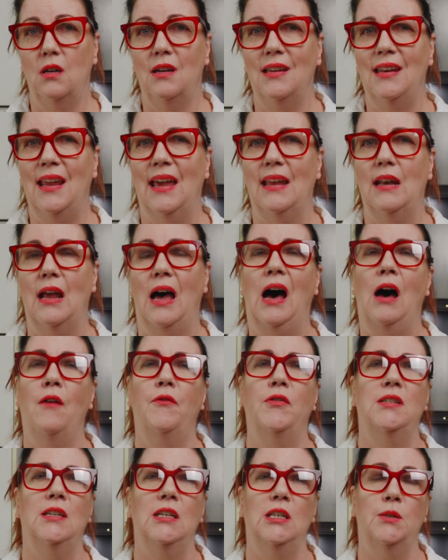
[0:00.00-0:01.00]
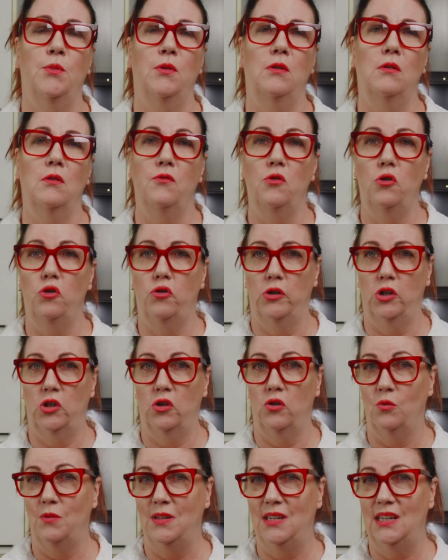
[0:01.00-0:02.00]
you can add half a teaspoon of
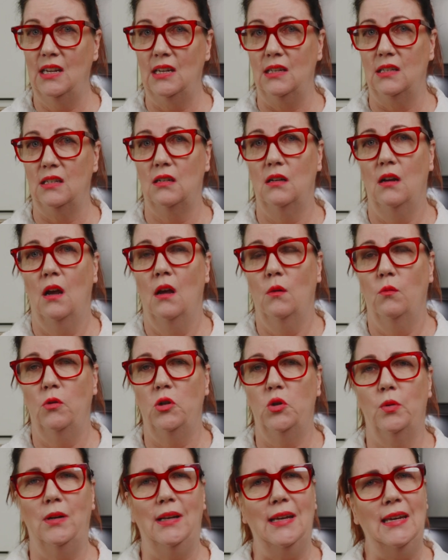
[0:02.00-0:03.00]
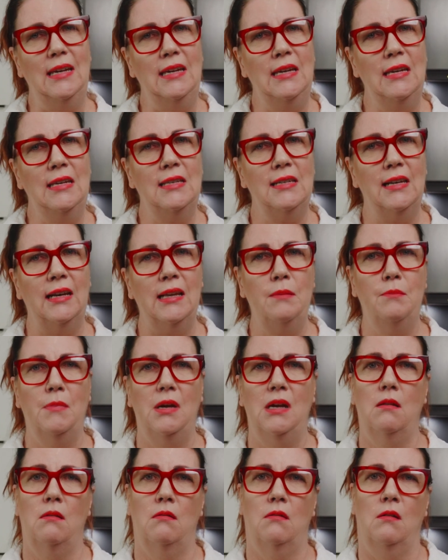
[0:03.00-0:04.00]
nutritional yeast, which will easily
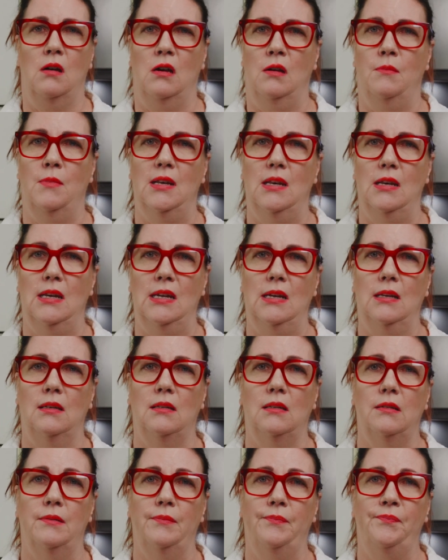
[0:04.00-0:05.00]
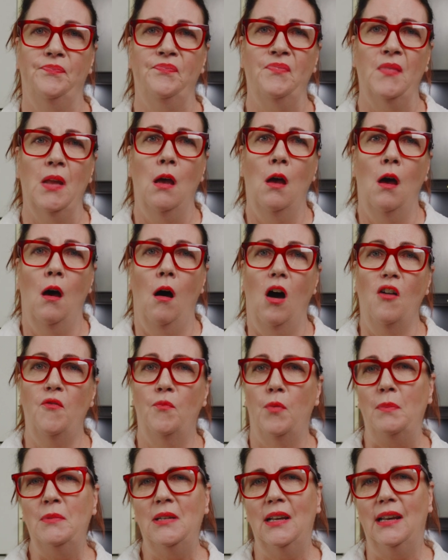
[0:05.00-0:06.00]
meet thiamine needs. I've
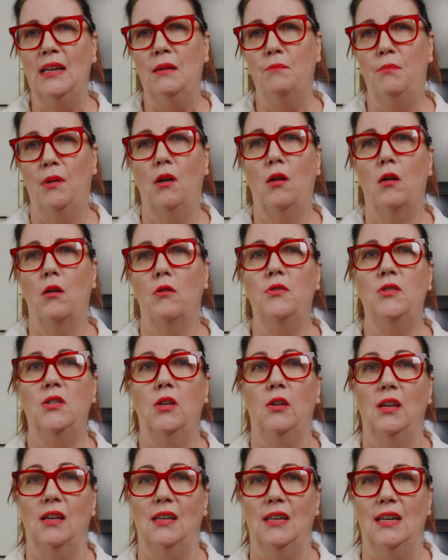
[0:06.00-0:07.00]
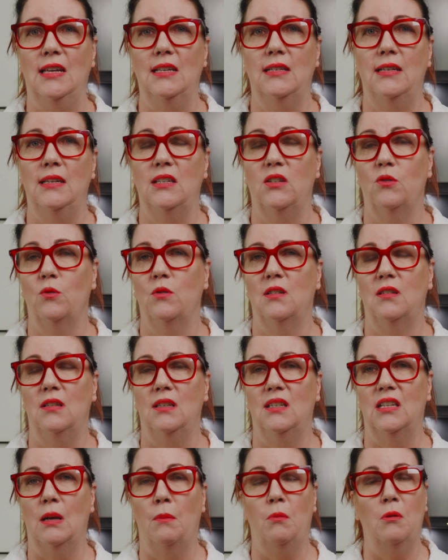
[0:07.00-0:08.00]
popped a link below so you can easily source
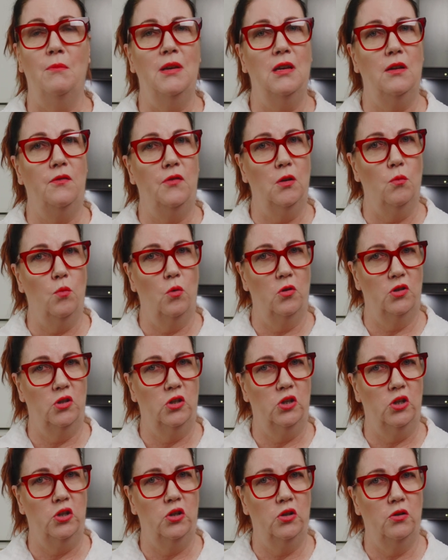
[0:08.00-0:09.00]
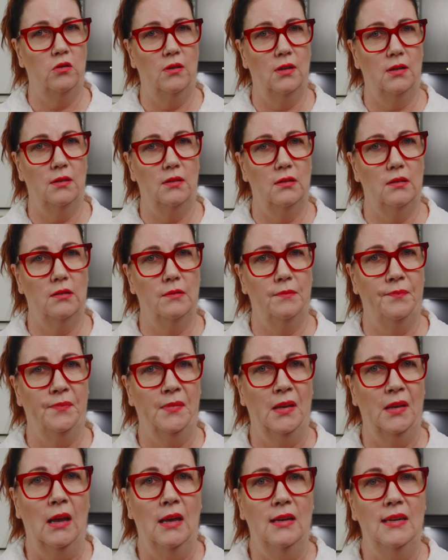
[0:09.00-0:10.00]
this supplement if you wanted to do this.
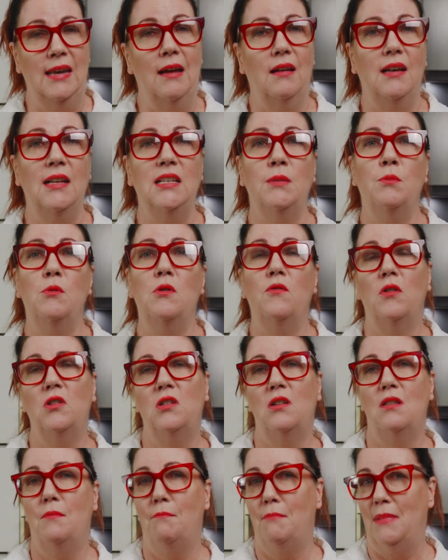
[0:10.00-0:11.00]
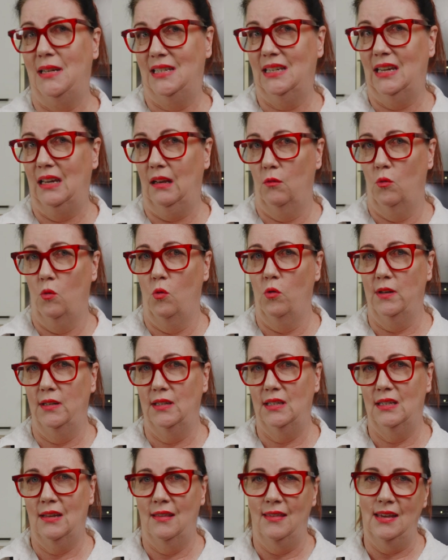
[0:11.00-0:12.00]
Now, let's move on to the muscular
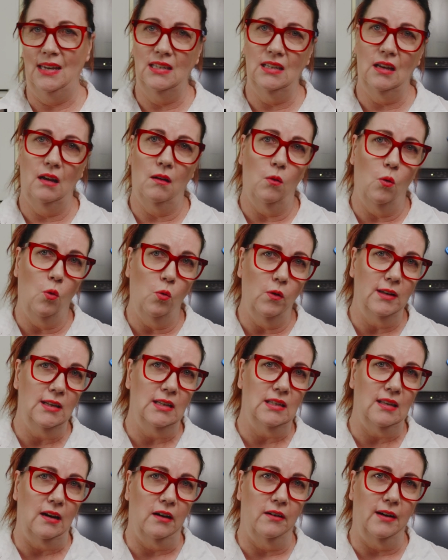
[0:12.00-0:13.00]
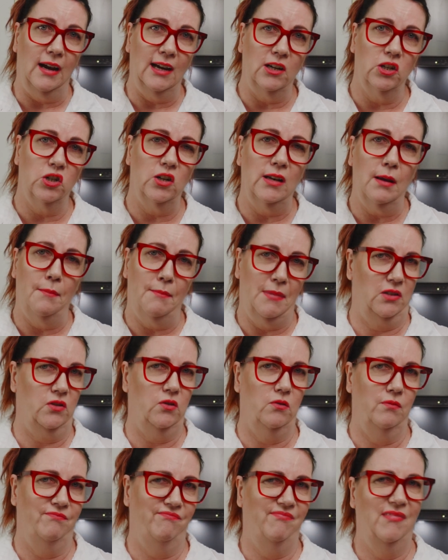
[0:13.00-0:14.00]
organs. These are organs that are actually a
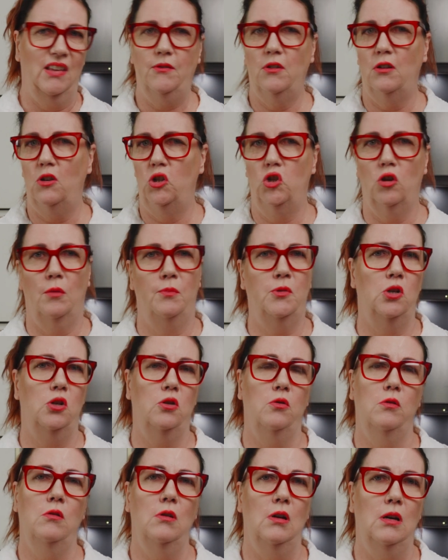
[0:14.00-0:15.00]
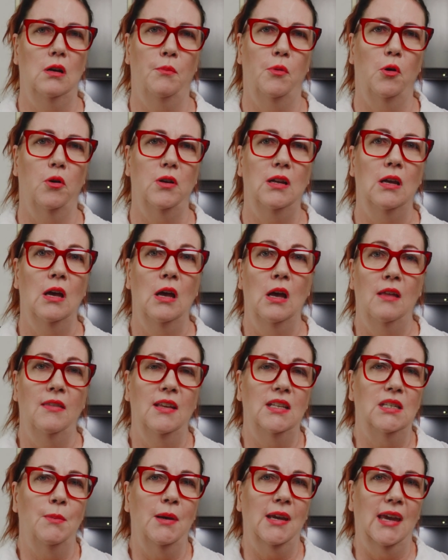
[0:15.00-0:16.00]
muscle. They've got a job to do in a body
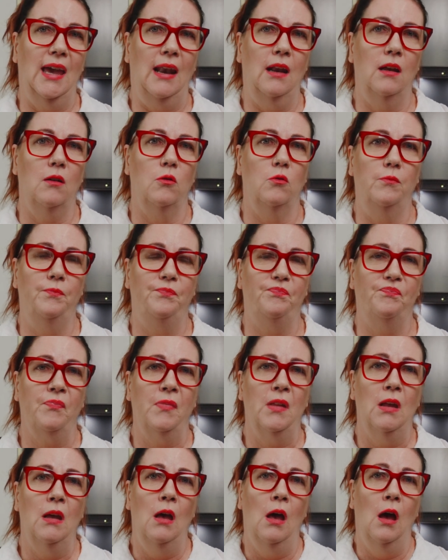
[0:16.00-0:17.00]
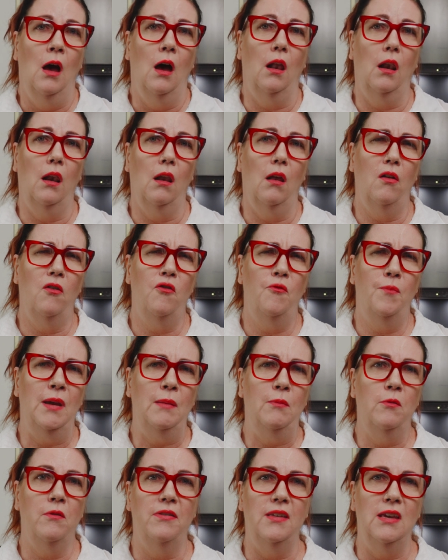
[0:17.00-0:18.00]
that's mechanical. A lot of
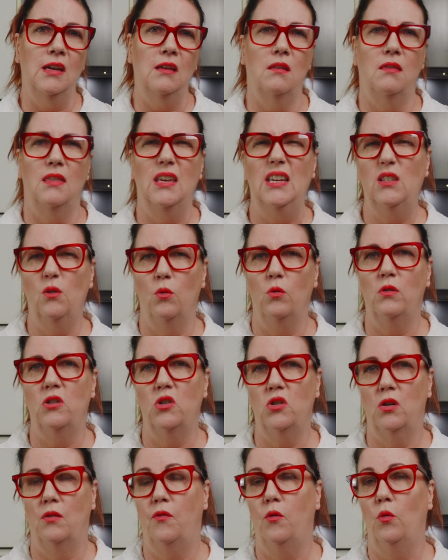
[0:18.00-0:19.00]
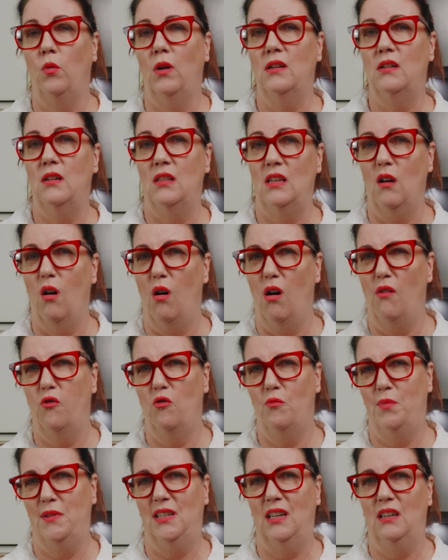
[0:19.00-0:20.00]
people think that these organs should fall under the
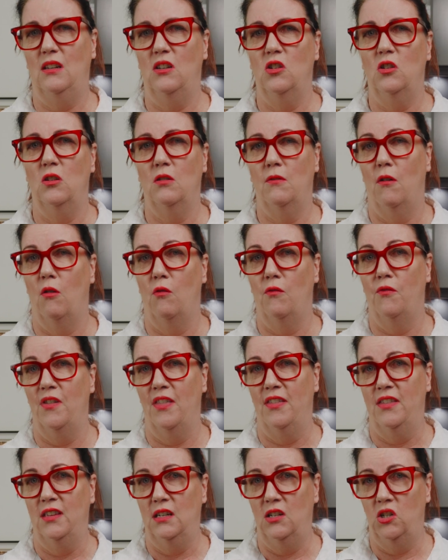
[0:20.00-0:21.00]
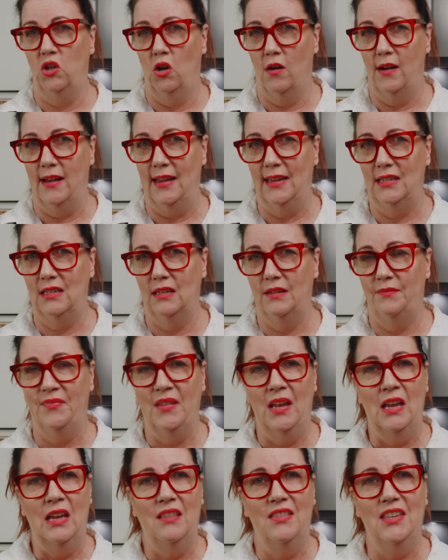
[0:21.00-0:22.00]
offal percentage of the diet.
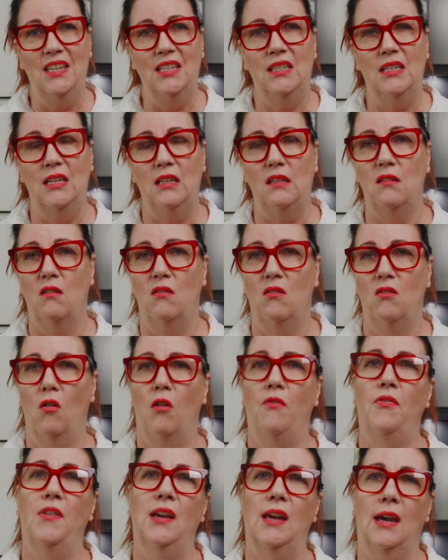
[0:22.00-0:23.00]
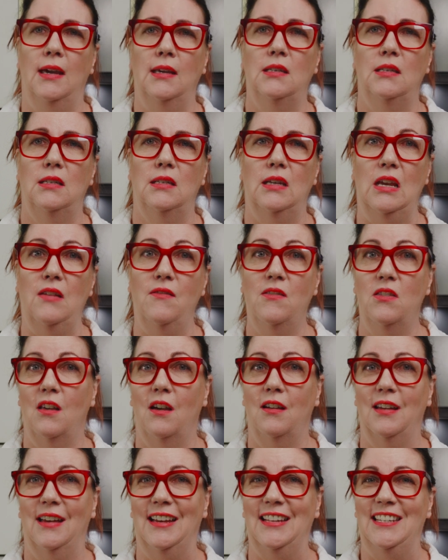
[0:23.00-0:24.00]
This is not the case, even
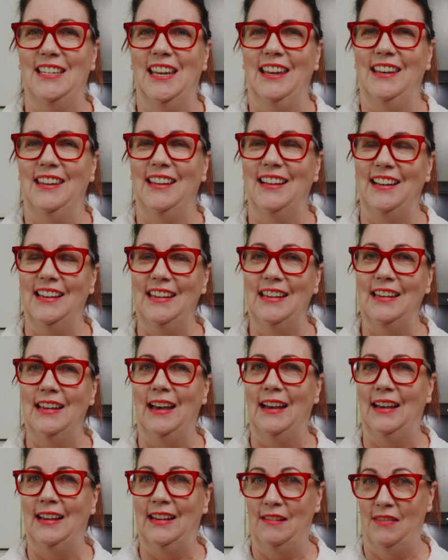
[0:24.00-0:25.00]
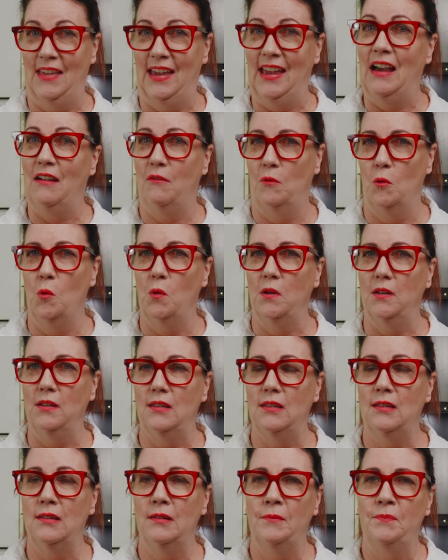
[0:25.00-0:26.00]
though technically they are
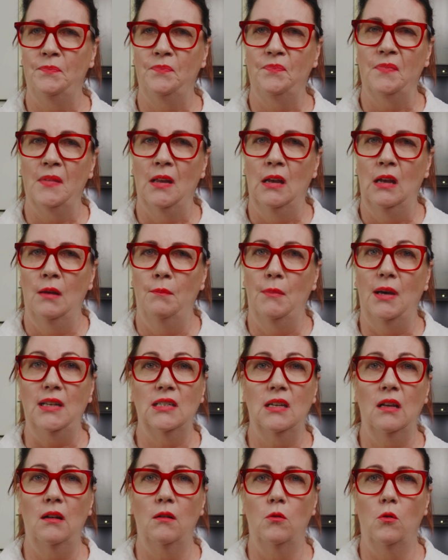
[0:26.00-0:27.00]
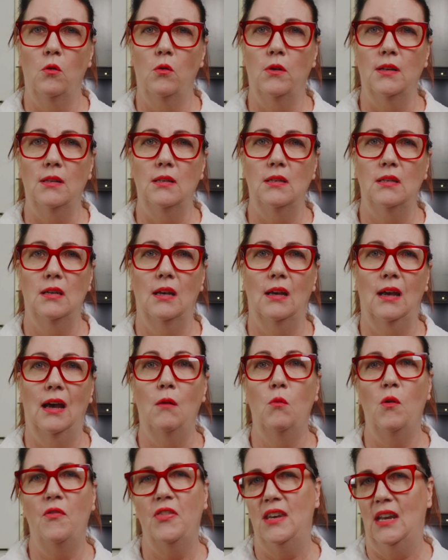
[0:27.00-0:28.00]
organs. Muscular organs
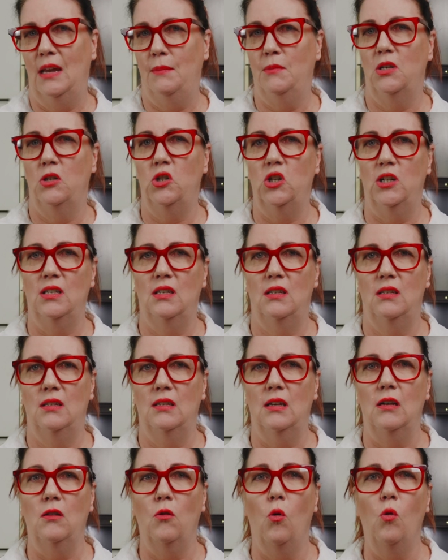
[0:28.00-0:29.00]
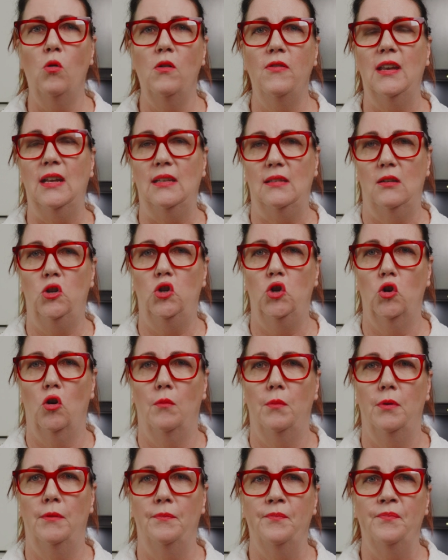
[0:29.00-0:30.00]
are what the name suggests, an organ that has a
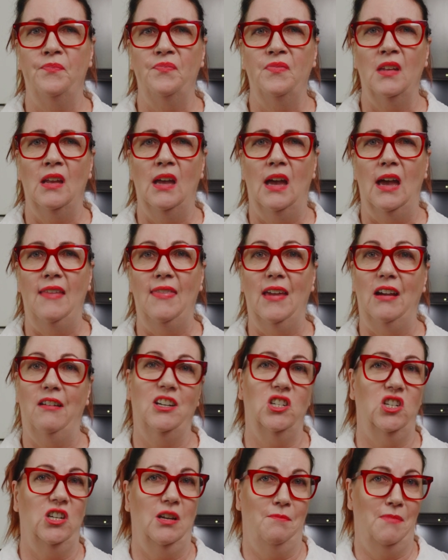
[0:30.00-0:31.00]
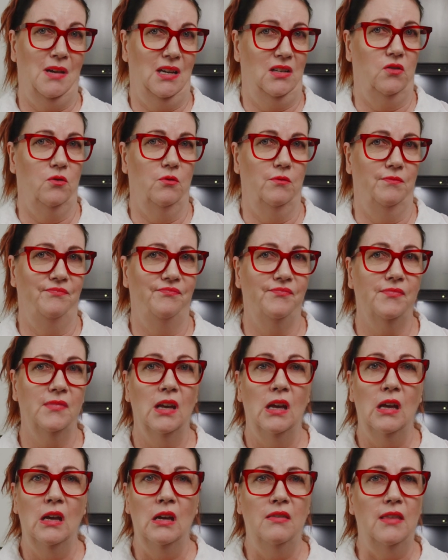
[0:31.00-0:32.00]
job, and they're actually a muscle.
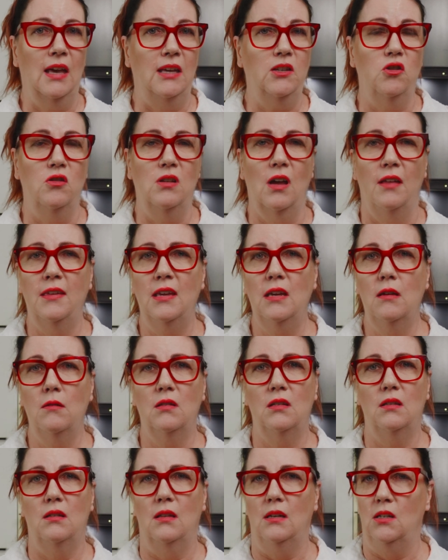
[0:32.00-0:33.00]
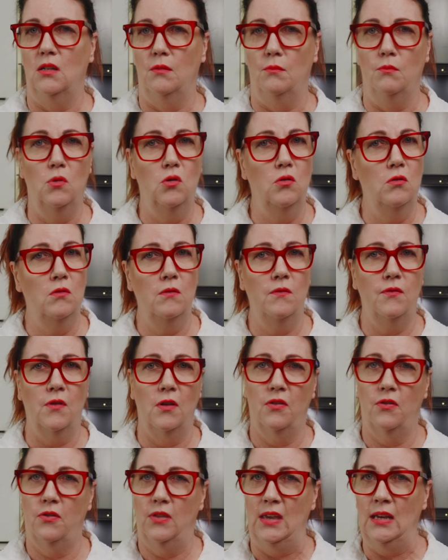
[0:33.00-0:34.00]
They do nothing else than to move
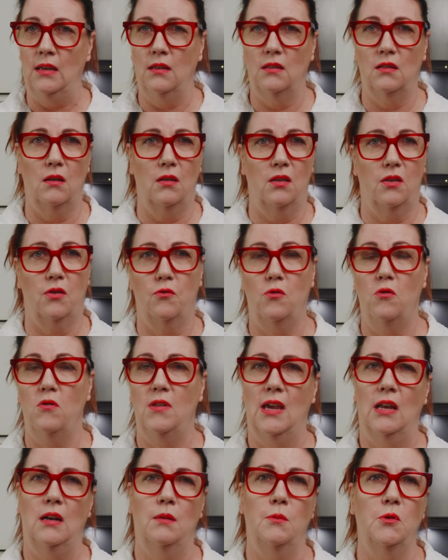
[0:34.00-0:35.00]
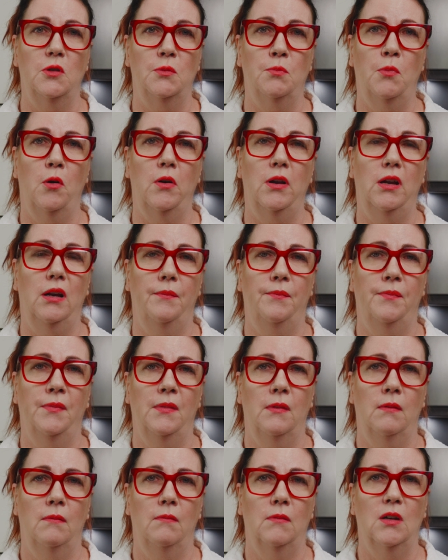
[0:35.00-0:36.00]
things through the animal's body.
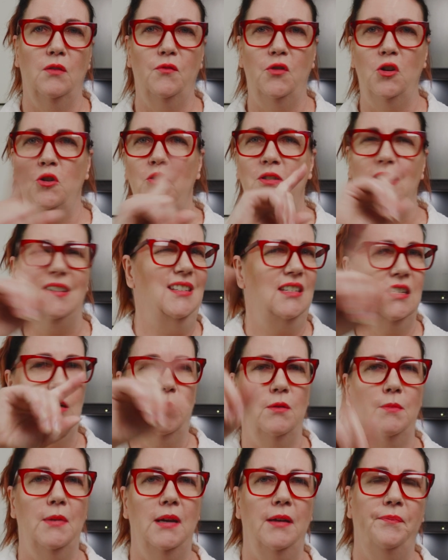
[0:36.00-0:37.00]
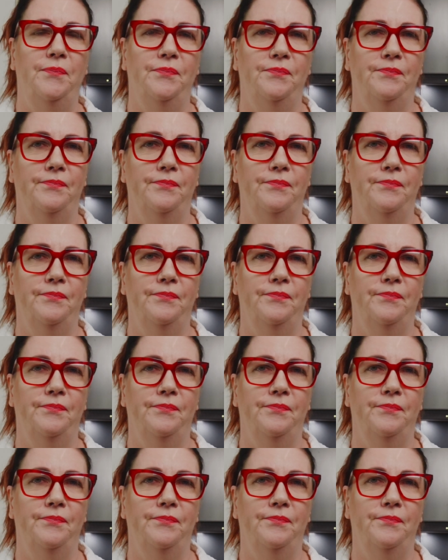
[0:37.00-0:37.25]
Confused? Stick with me.